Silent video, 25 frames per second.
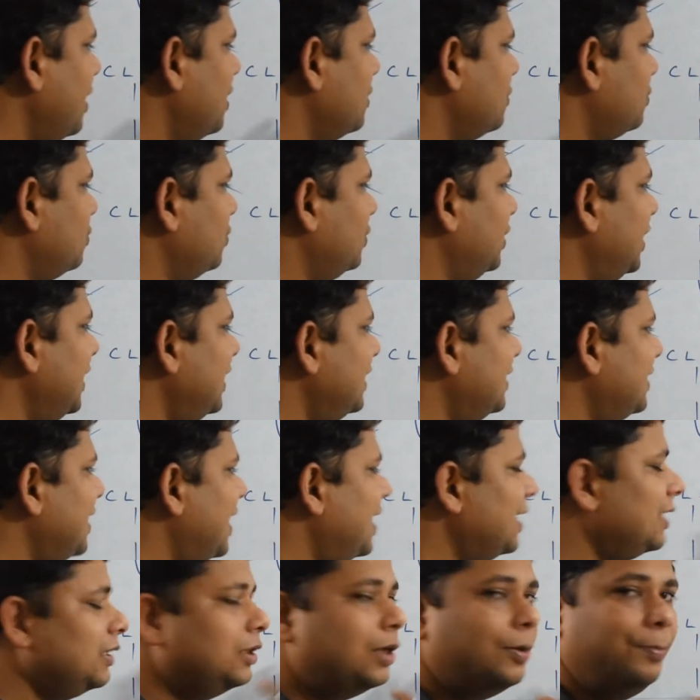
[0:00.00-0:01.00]
So these
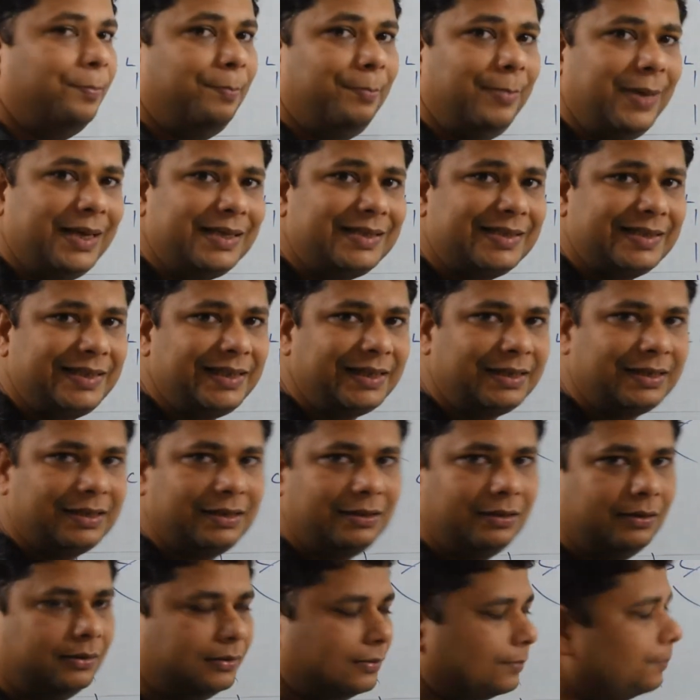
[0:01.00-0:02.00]
are the
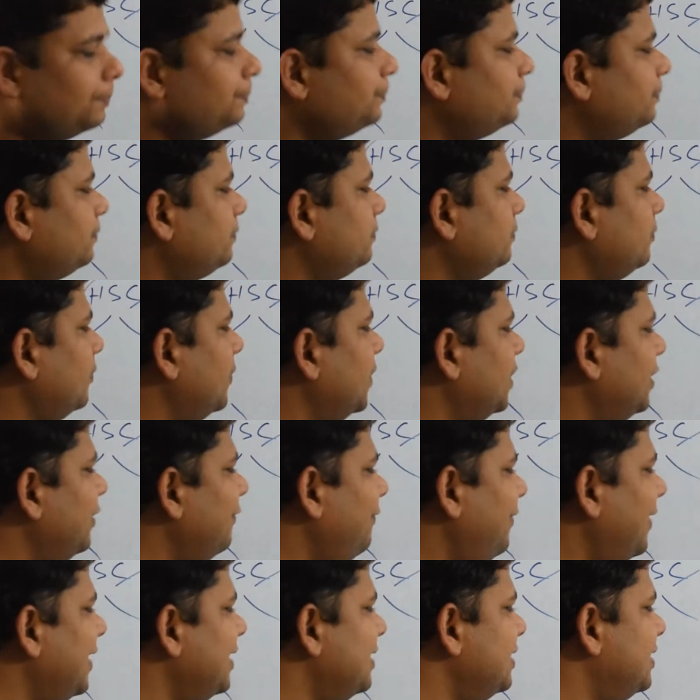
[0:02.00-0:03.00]
basic
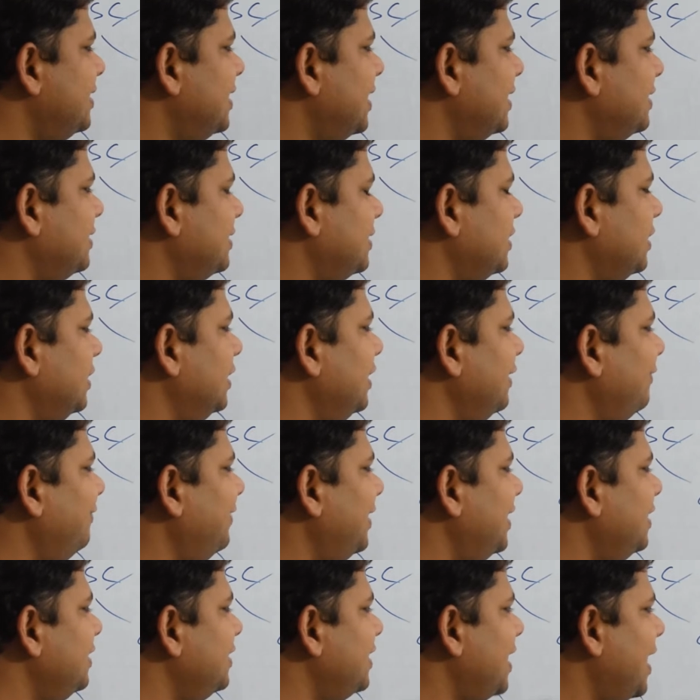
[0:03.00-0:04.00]
differences,
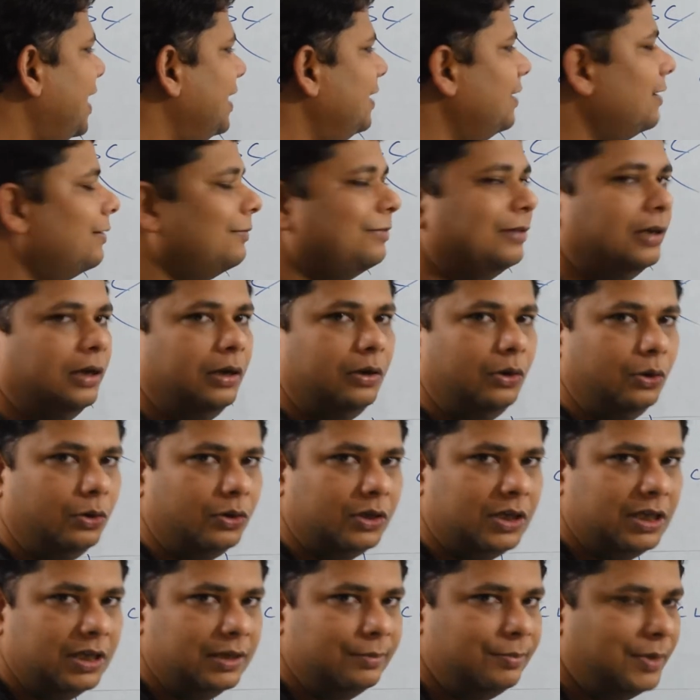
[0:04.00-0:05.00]
different kind of
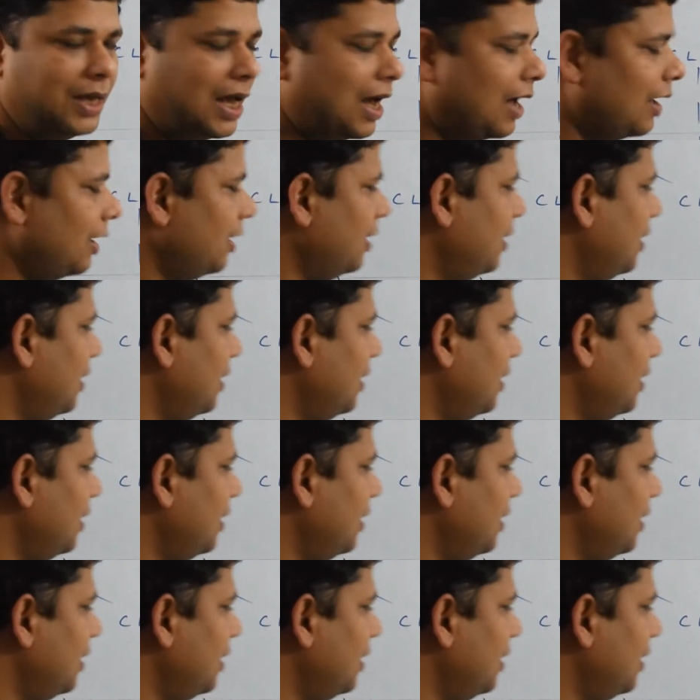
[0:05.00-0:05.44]
leukemia.